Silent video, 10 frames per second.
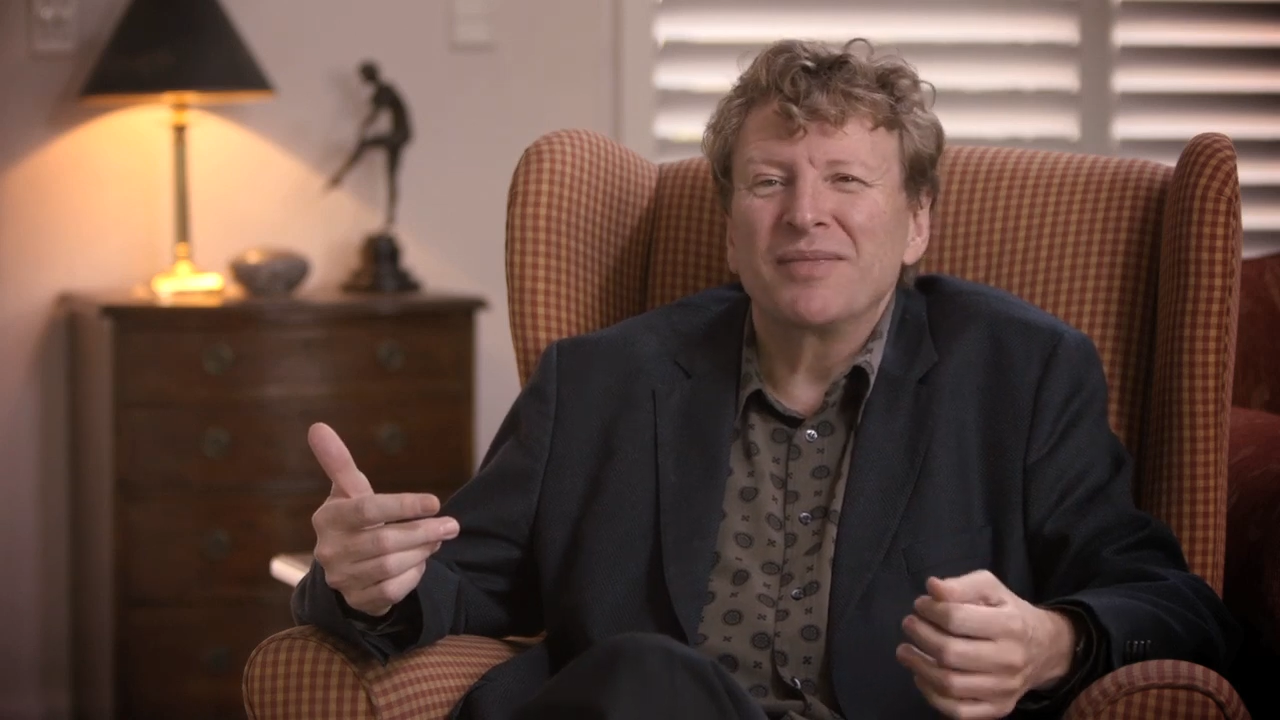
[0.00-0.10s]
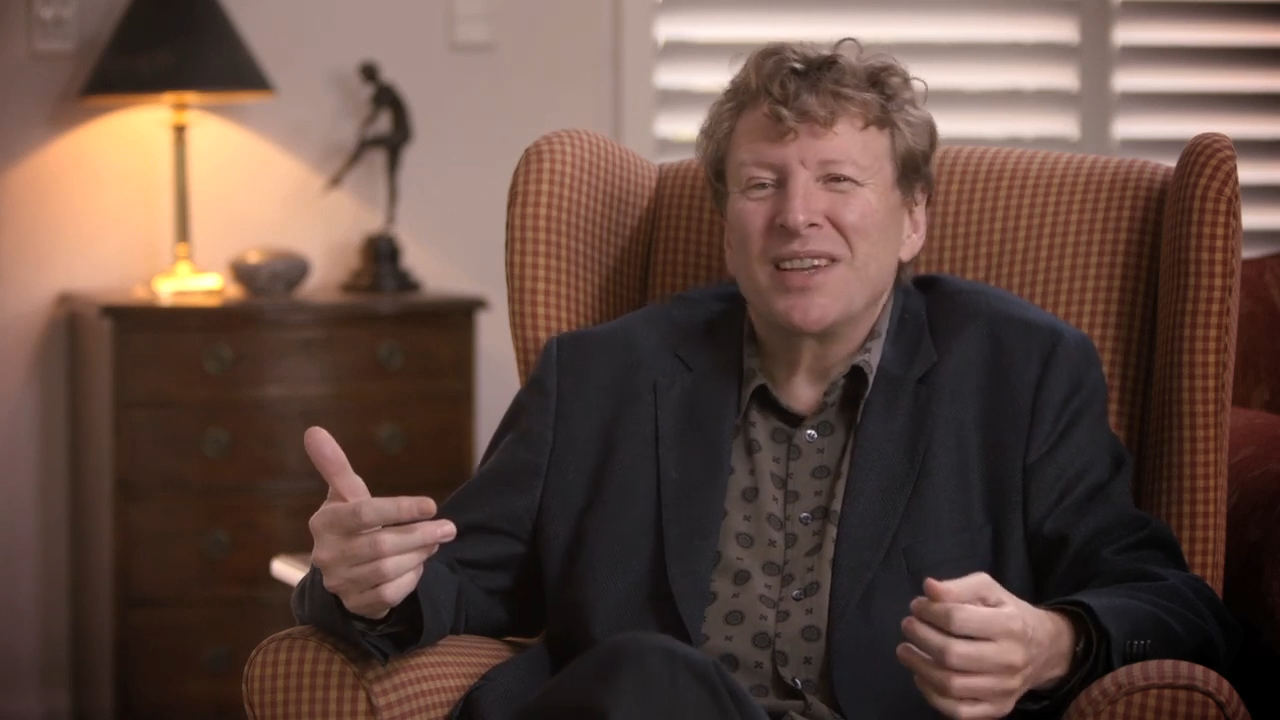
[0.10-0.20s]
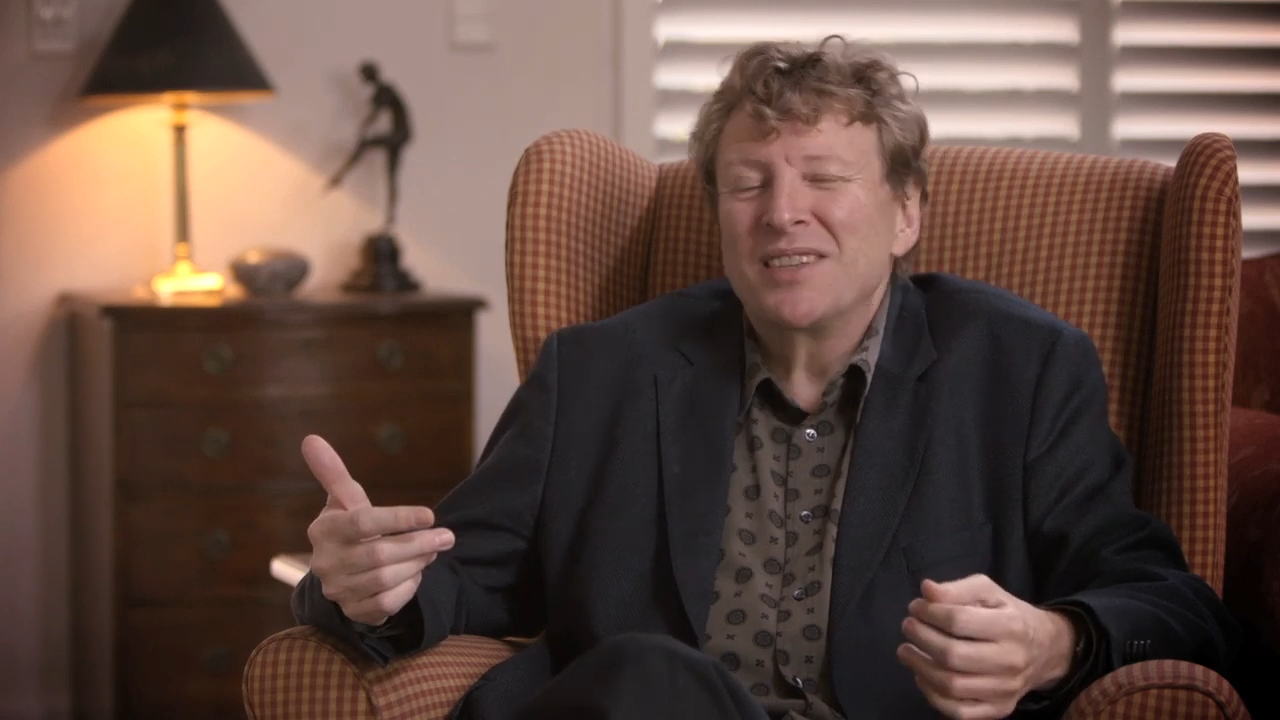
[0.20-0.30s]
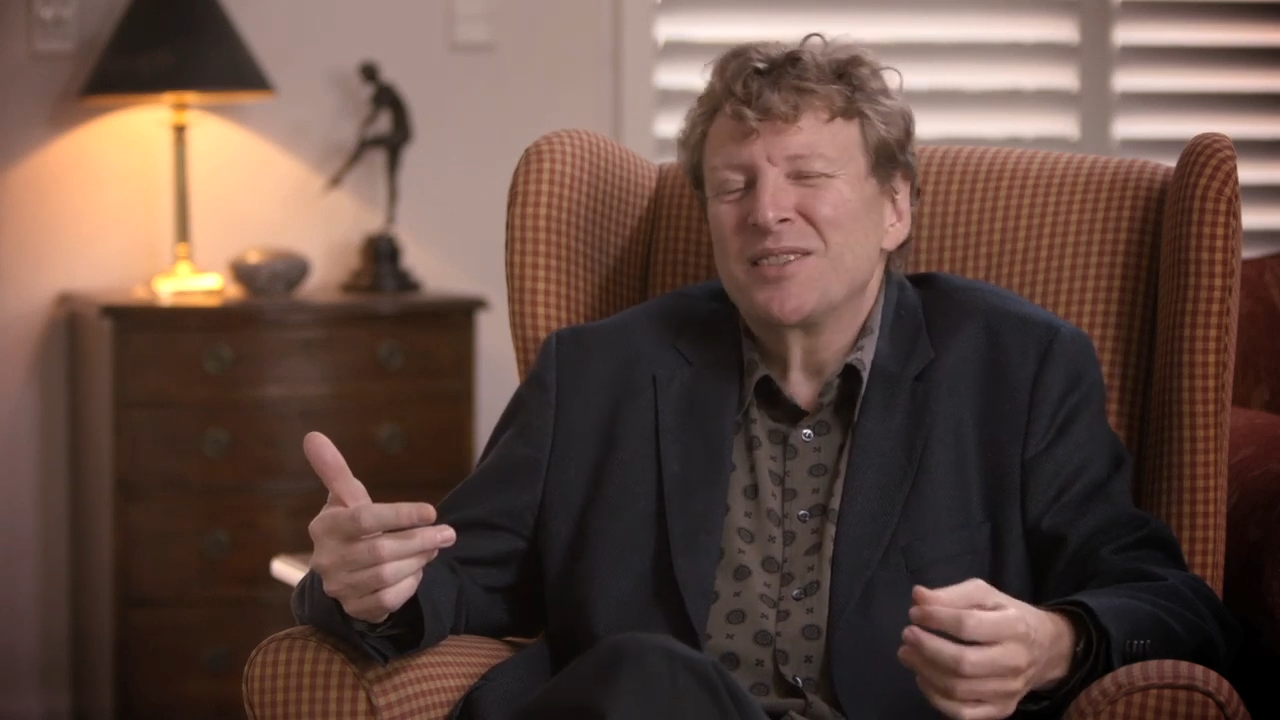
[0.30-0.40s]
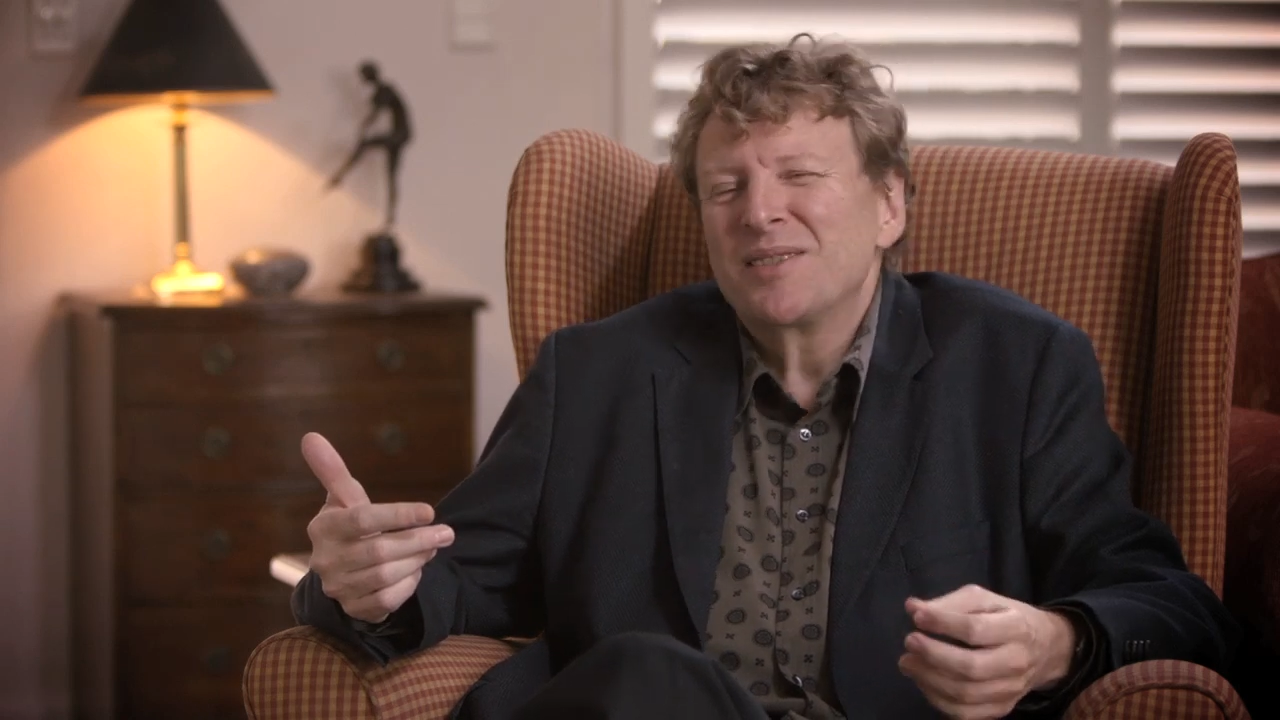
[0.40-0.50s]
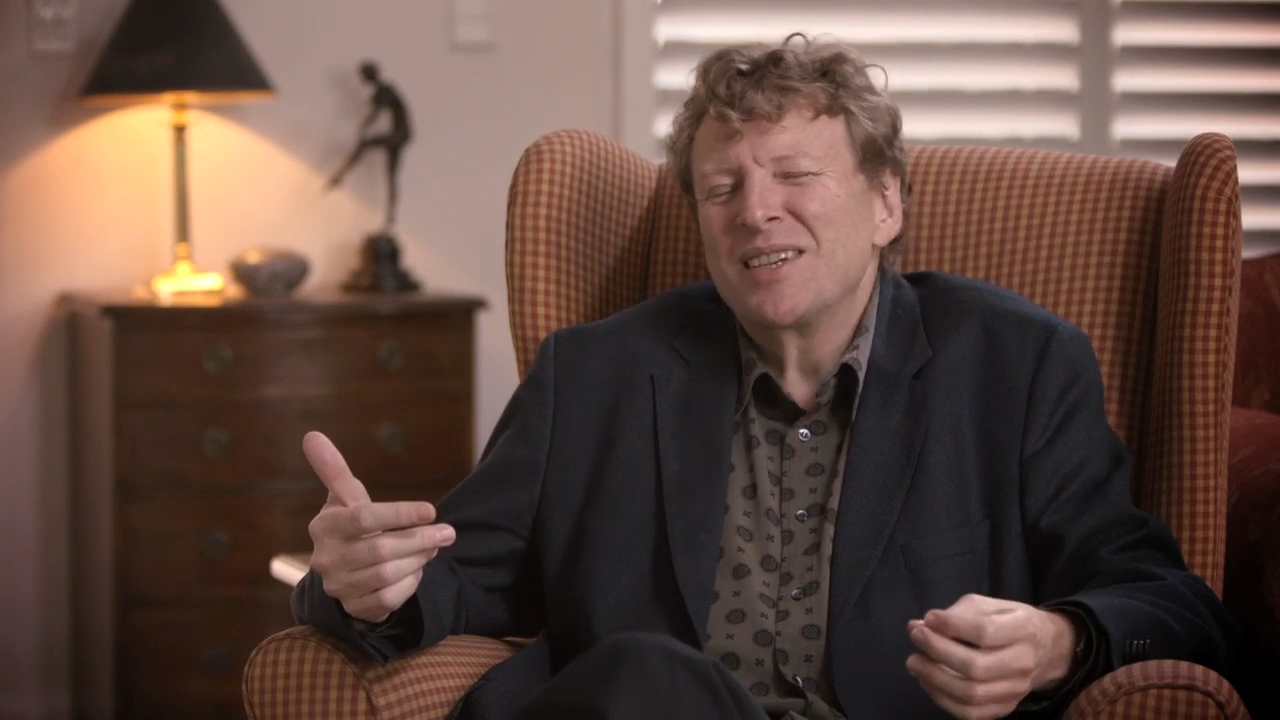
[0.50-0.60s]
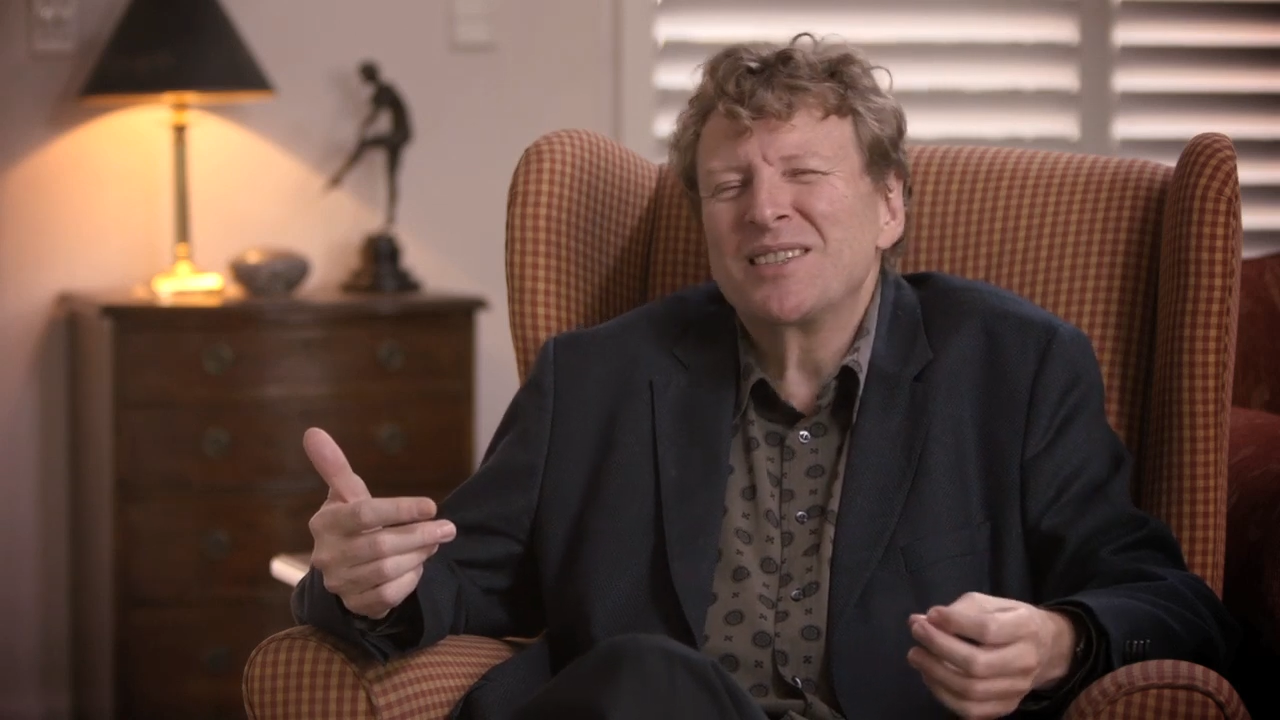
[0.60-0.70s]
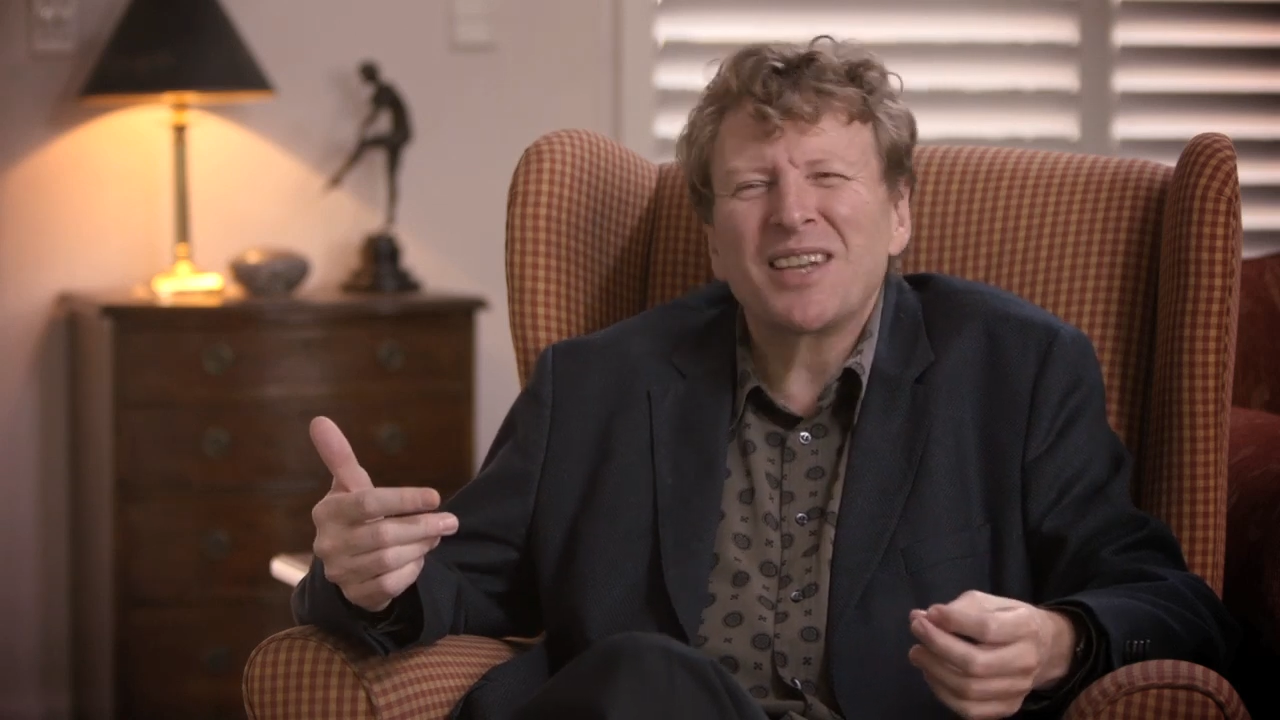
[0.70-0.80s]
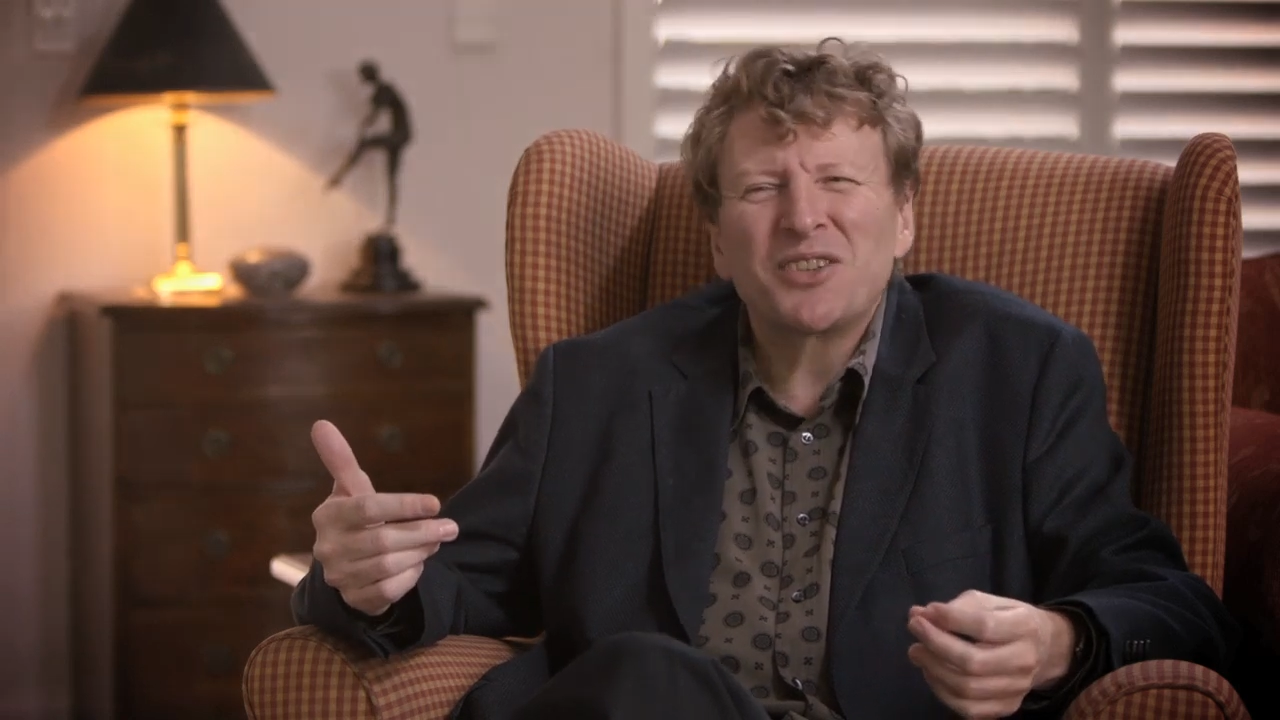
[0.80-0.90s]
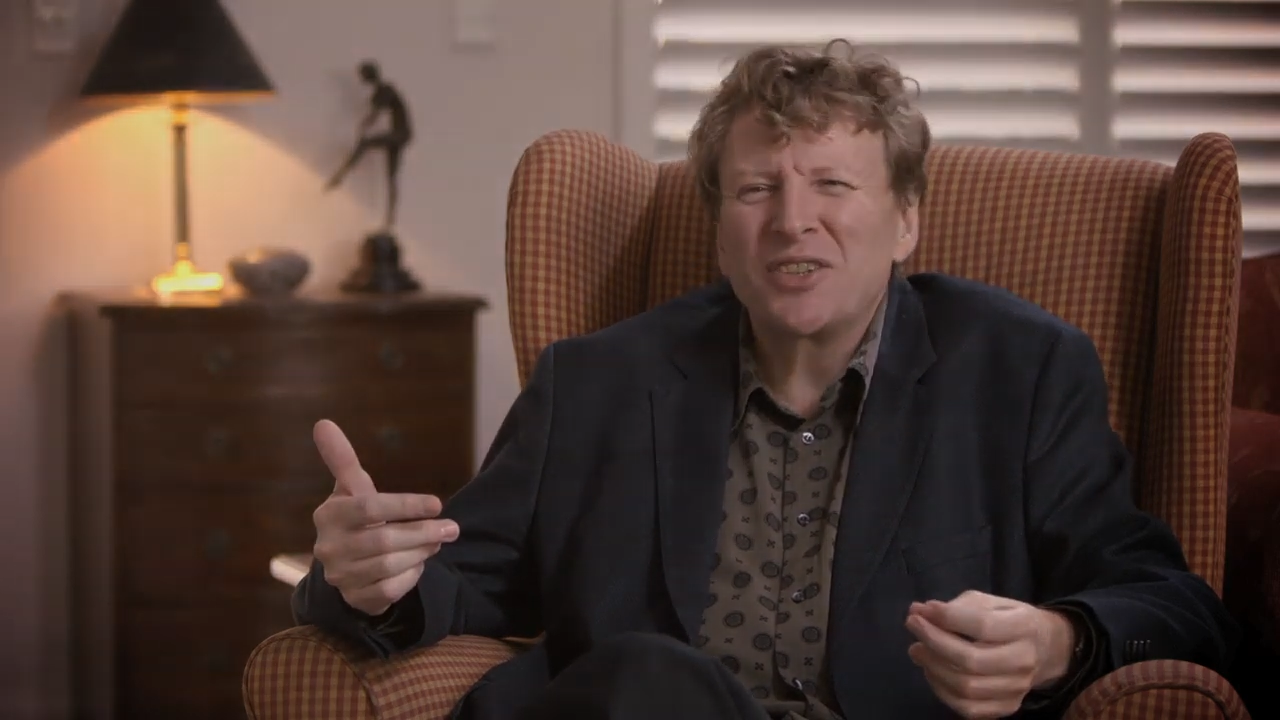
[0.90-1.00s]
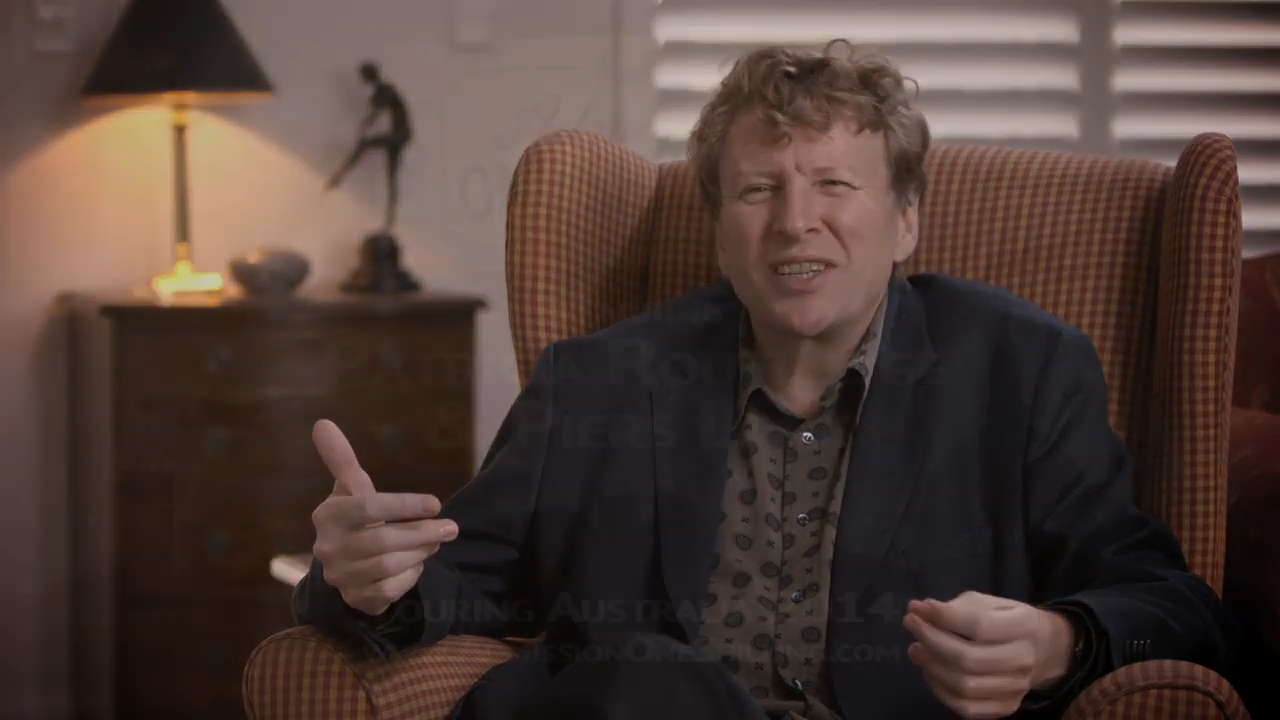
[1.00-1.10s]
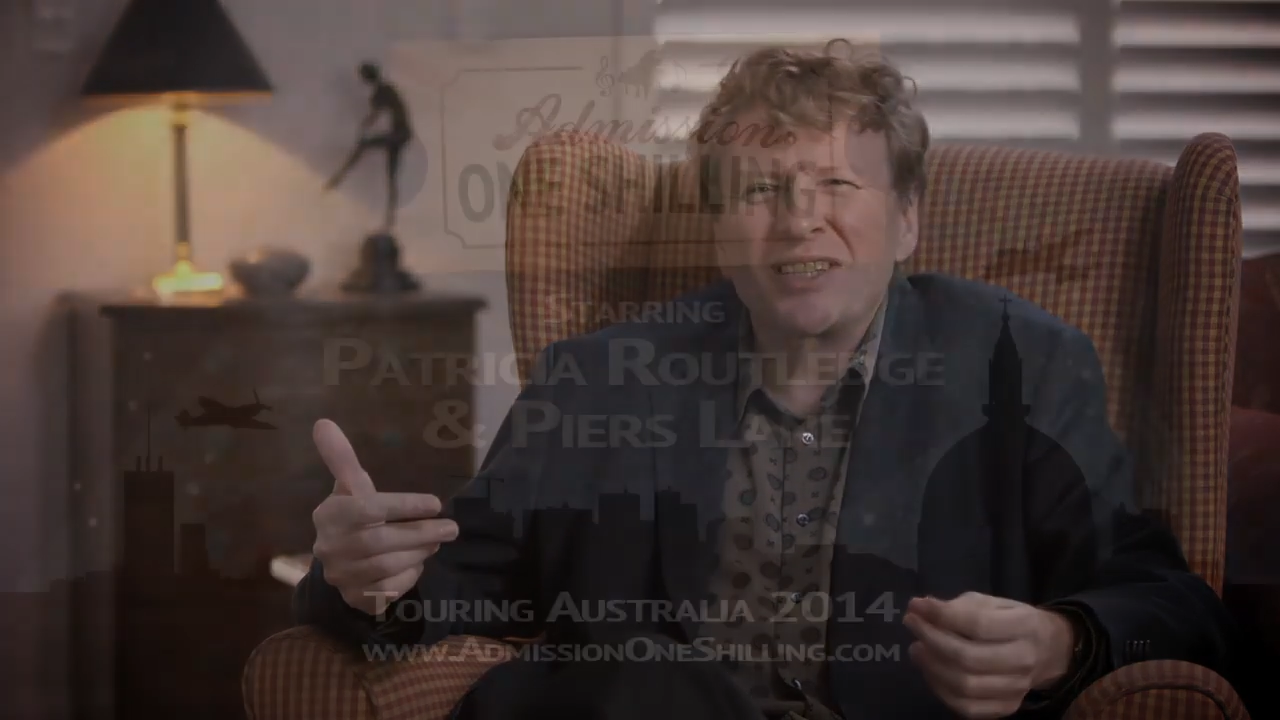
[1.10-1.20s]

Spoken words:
is such an